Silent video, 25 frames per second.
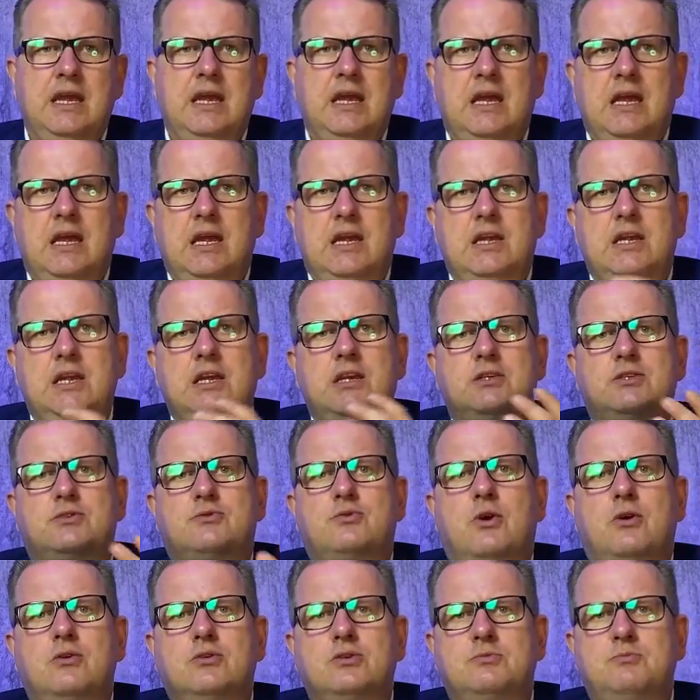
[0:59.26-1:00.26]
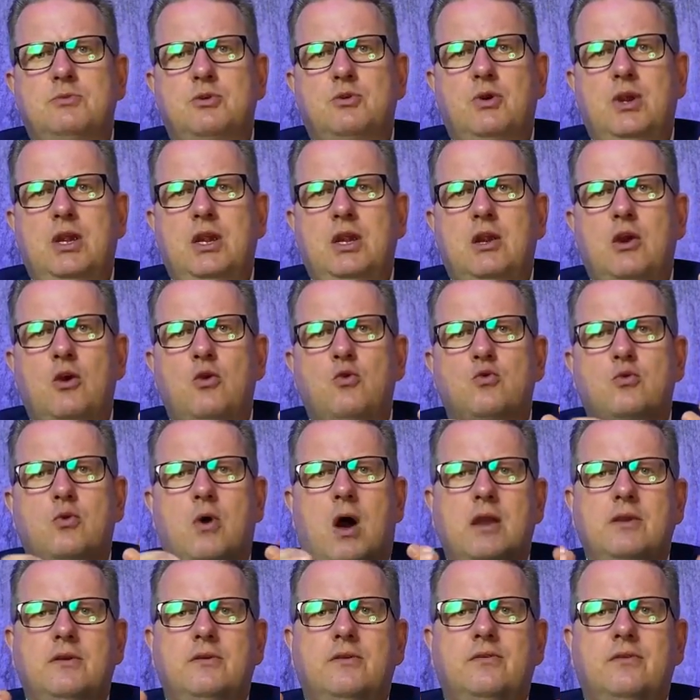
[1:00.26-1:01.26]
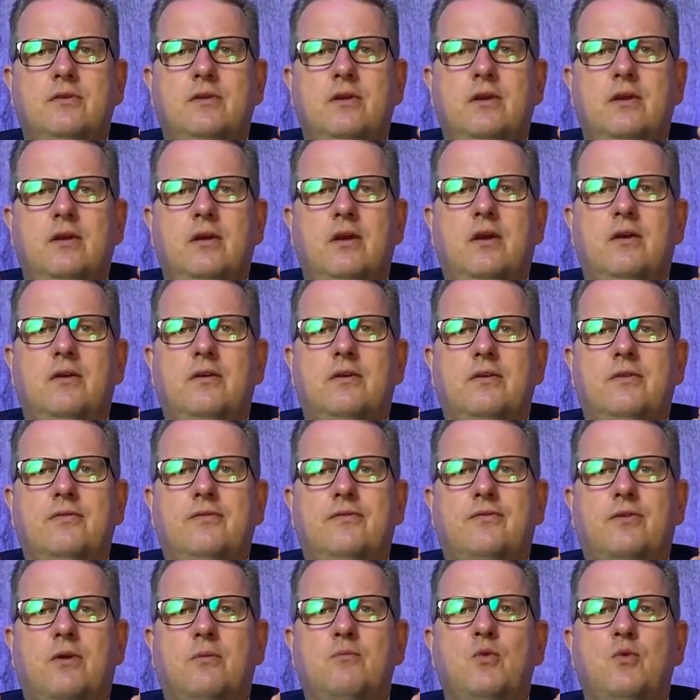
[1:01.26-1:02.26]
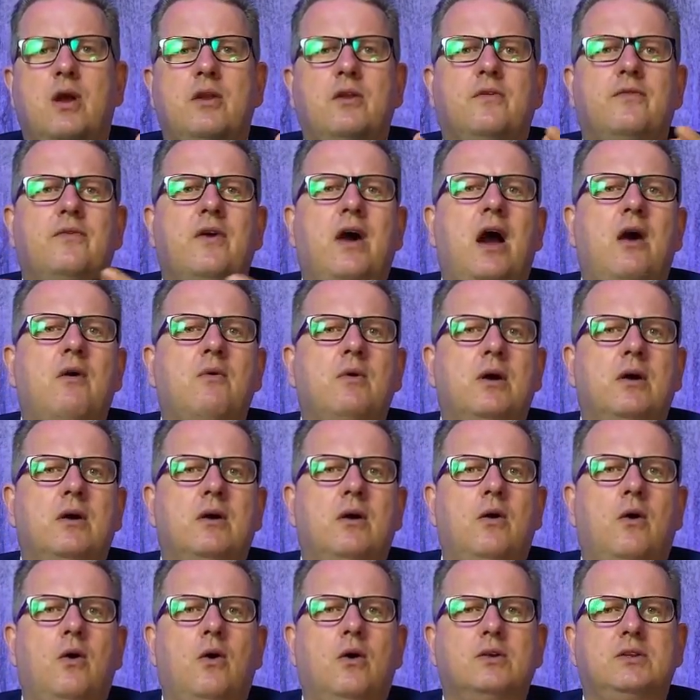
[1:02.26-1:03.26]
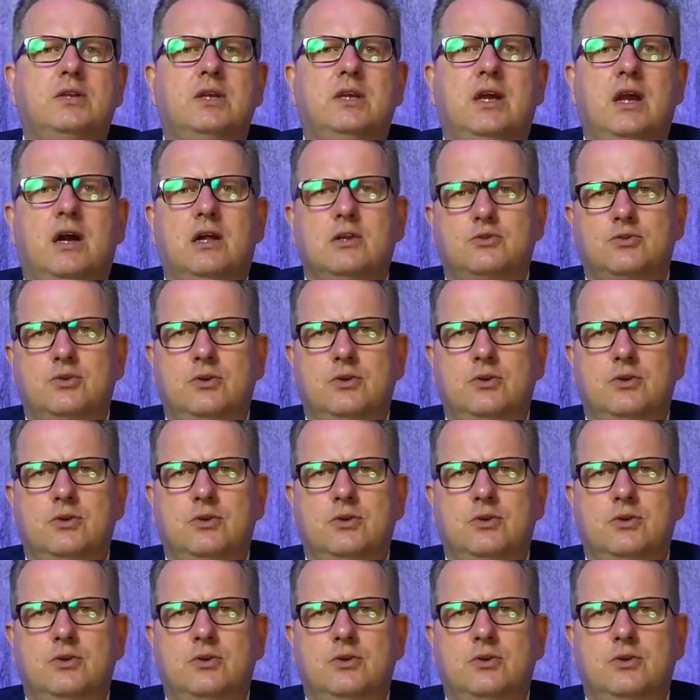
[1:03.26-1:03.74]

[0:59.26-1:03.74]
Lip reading: Here is Rosemary, from one of our horticultural